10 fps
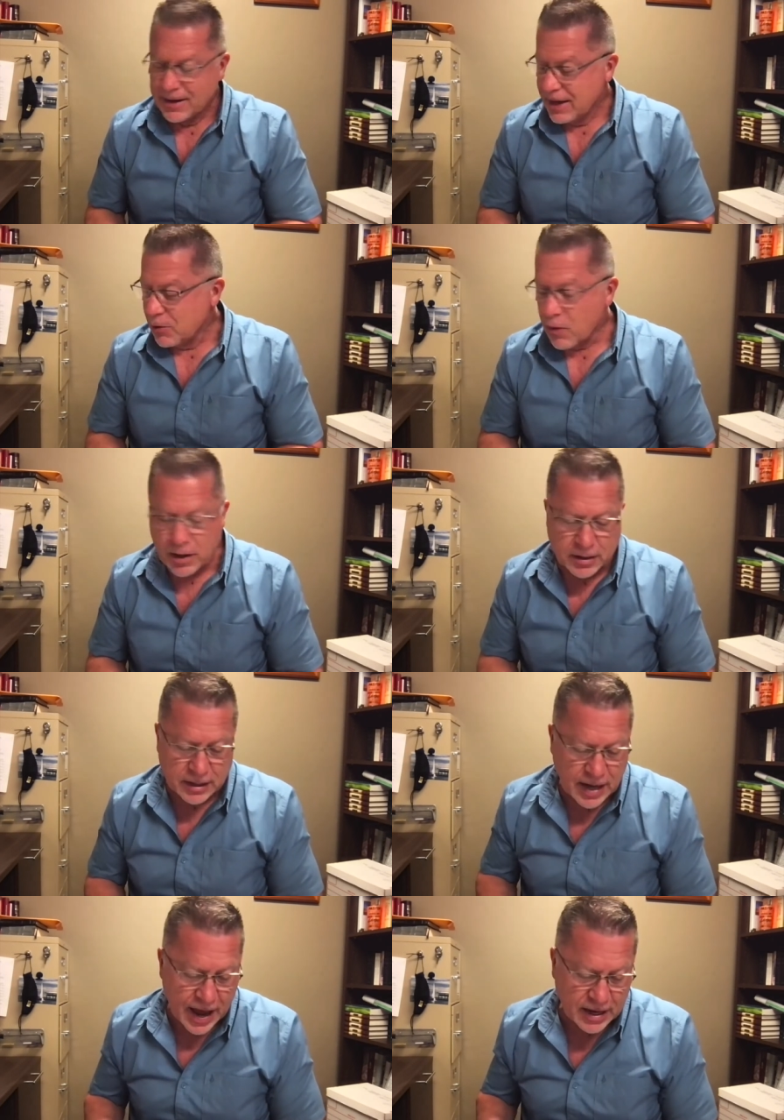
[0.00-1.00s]
And what did the
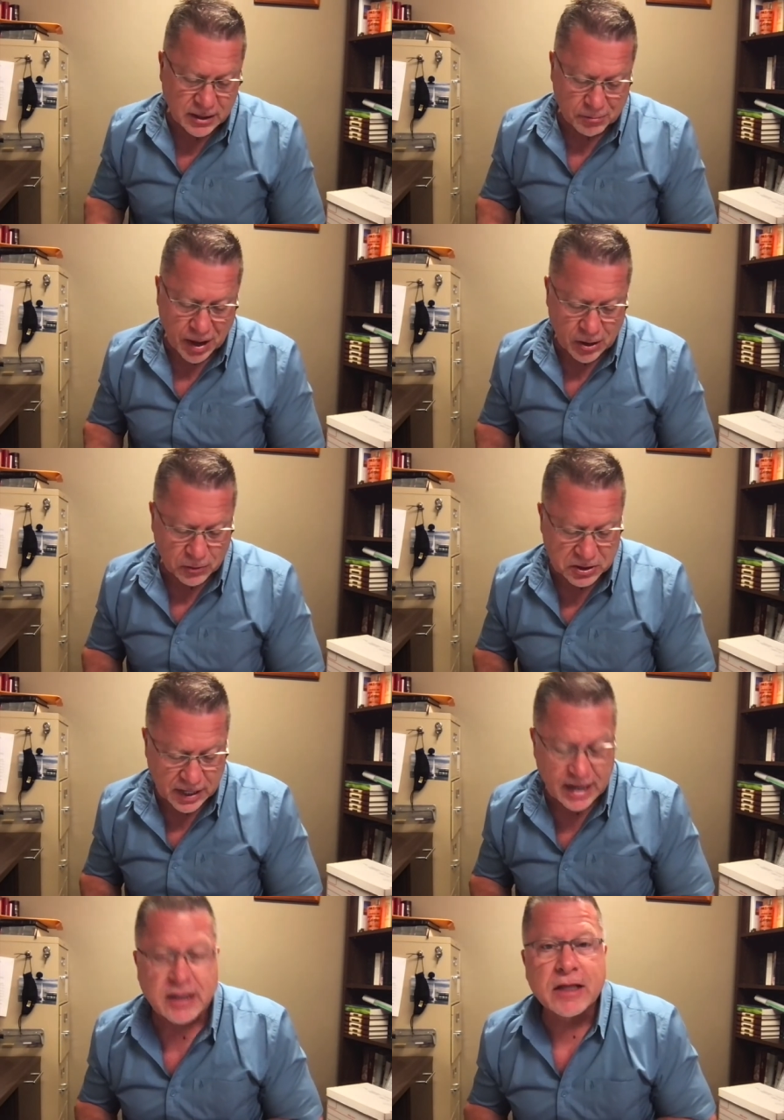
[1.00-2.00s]
daddy tomato
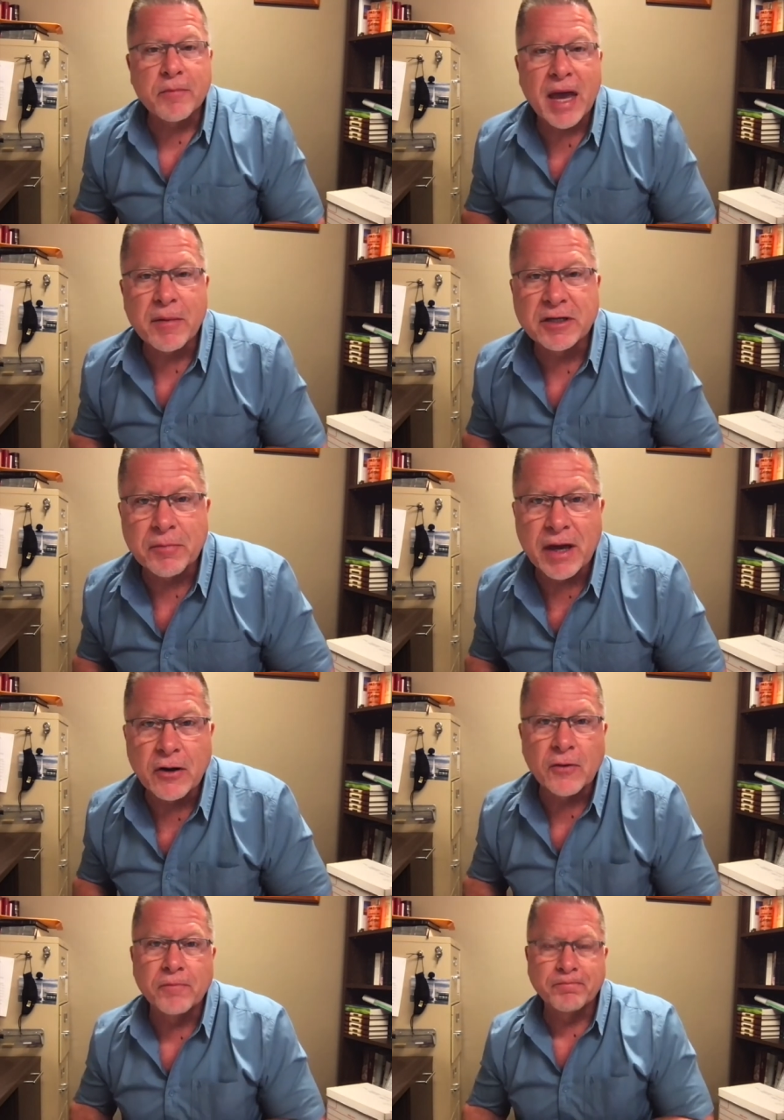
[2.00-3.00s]
say to the baby
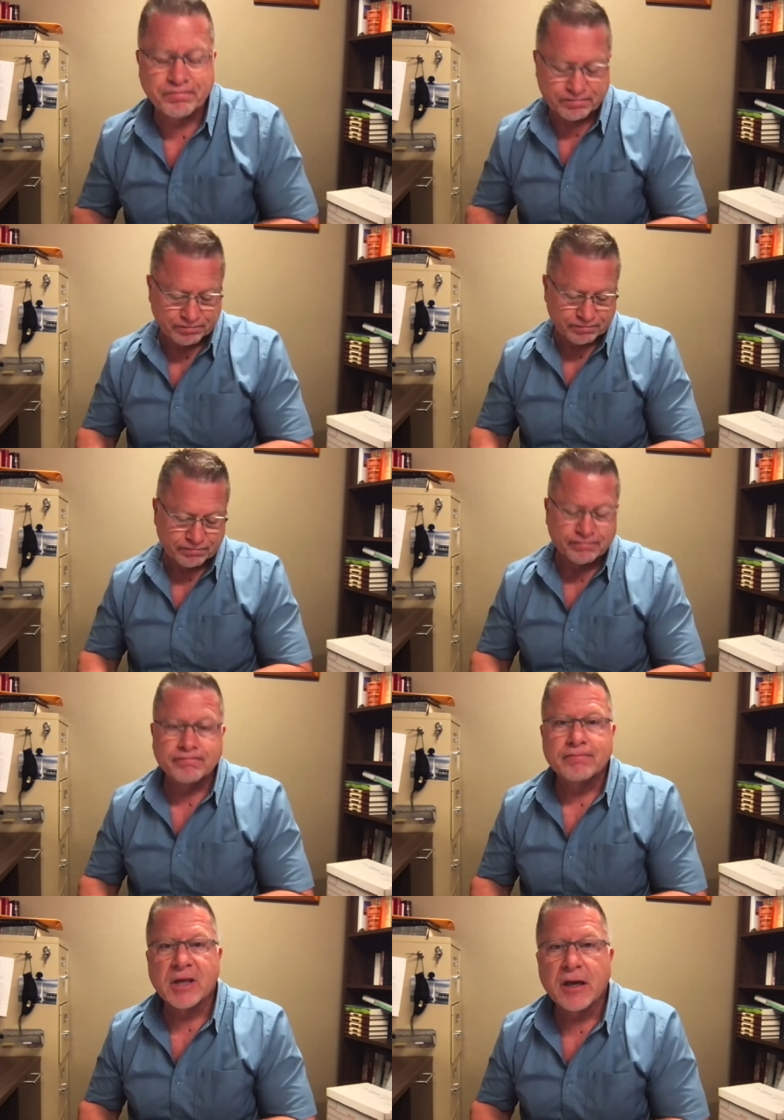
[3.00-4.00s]
tomato?
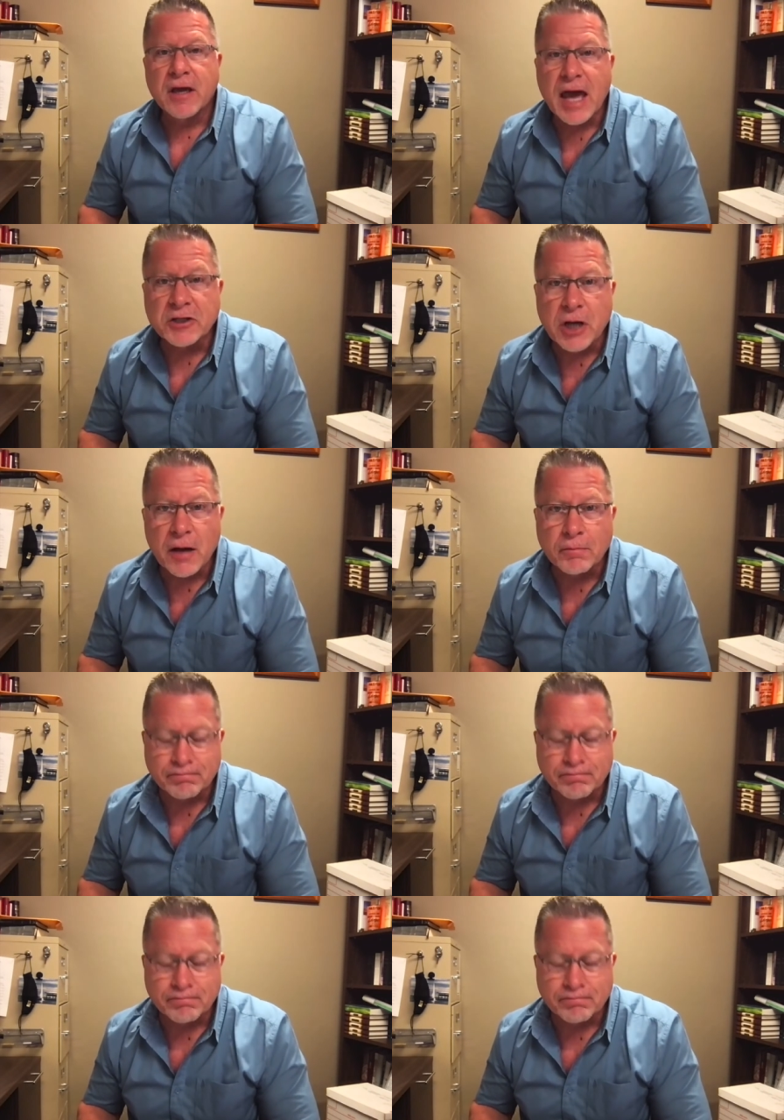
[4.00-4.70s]
Catch up.